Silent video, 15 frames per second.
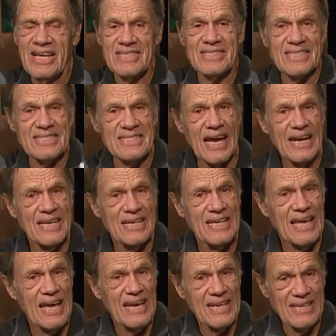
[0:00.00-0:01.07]
It's exciting
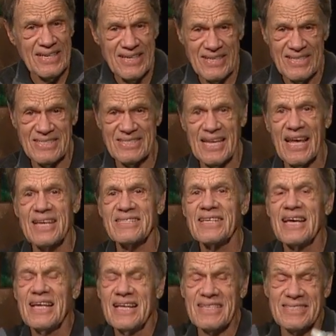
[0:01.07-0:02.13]
getting to this stage.
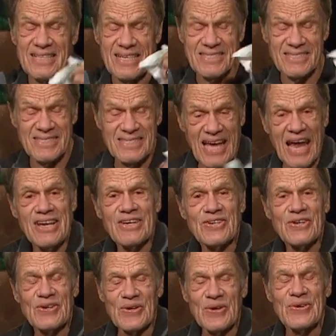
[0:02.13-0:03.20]
It's exciting
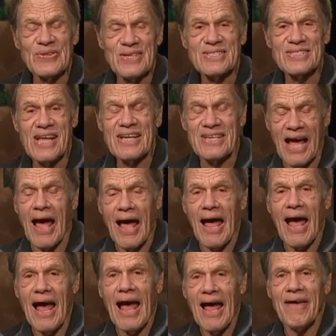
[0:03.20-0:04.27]
to do this stage.
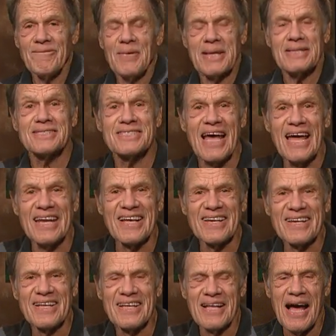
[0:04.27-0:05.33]
I'm
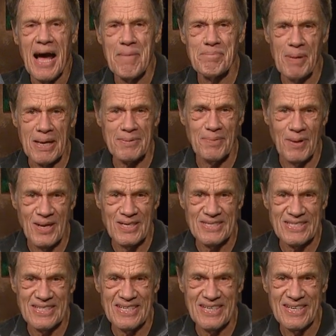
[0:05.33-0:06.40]
excited. I'm Buck
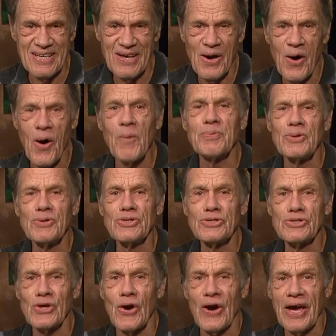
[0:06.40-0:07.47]
Paulson. Hope you
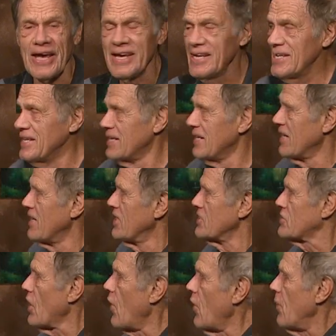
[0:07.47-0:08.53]
enjoy.
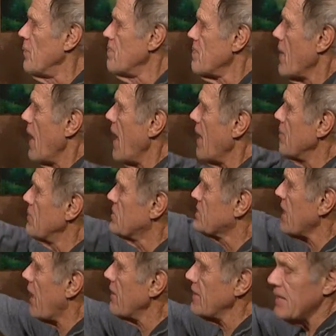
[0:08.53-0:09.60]
So I'm
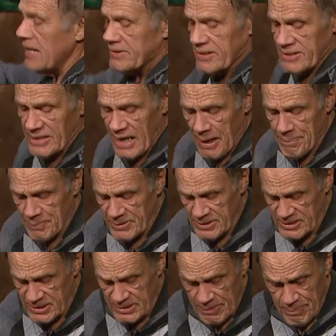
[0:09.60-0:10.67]
starting at the top of
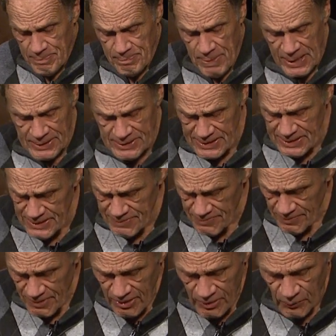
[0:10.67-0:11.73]
this painting,
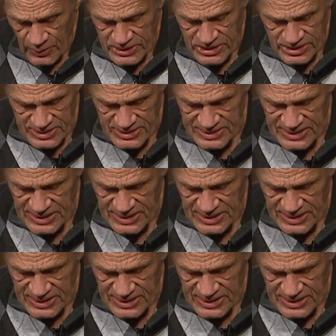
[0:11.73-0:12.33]
which is